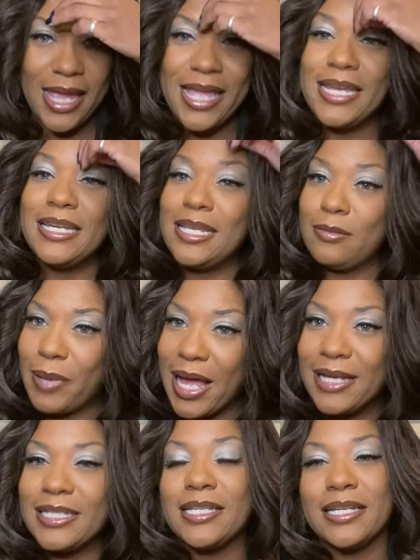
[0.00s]

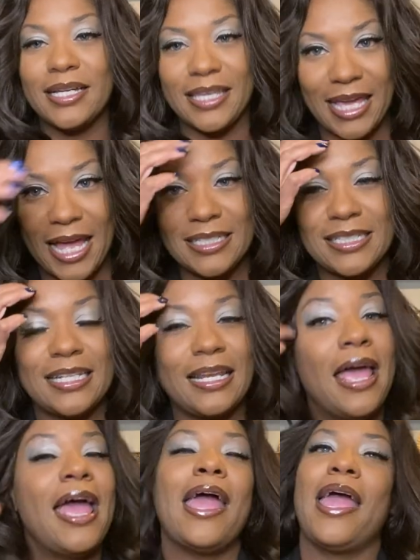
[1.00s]
Anybody could catch
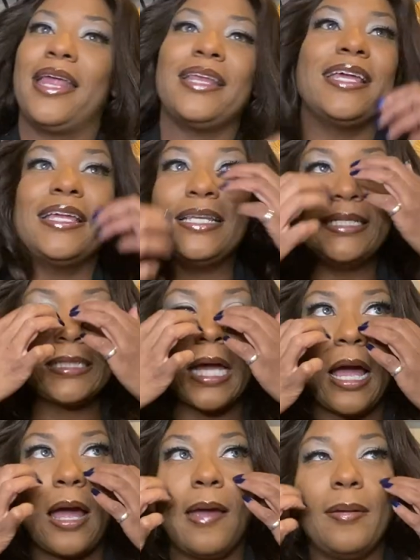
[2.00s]
it at any
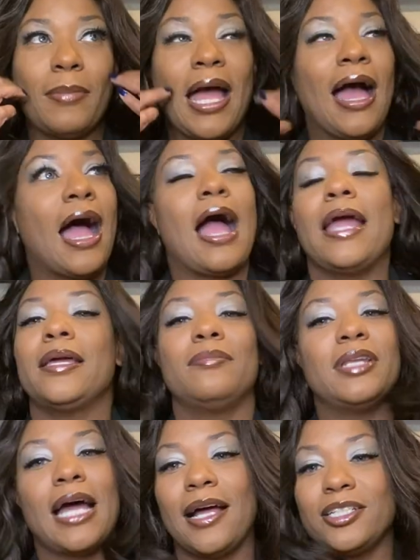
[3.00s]
time. I
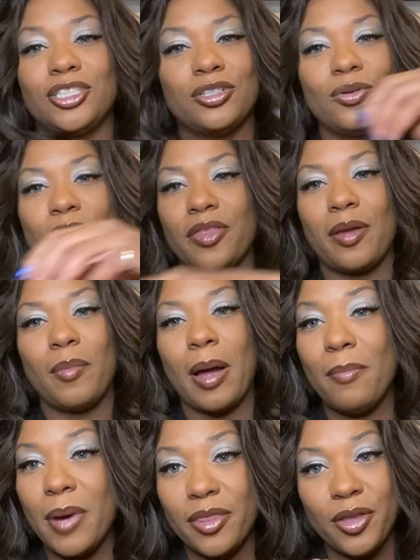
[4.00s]
am not sure that my
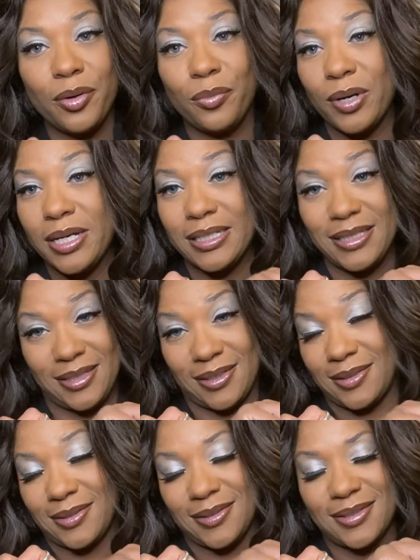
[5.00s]
mother
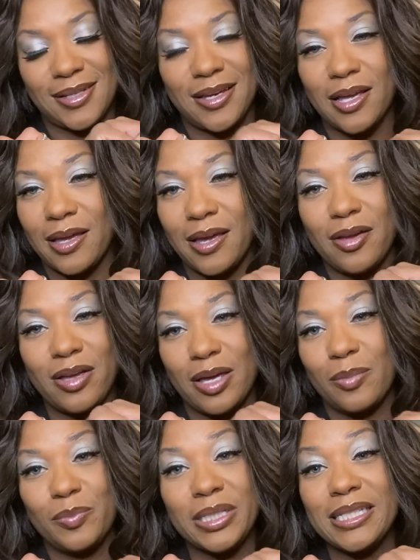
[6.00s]
was
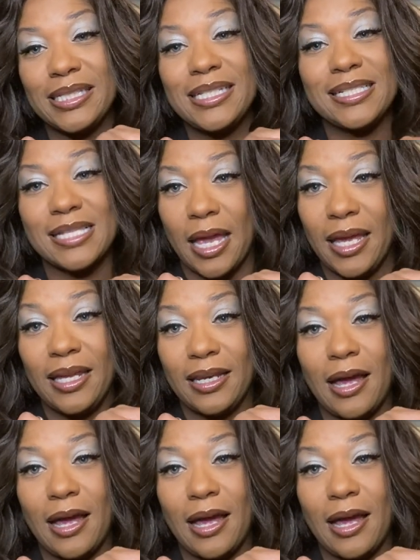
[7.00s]
completely sane.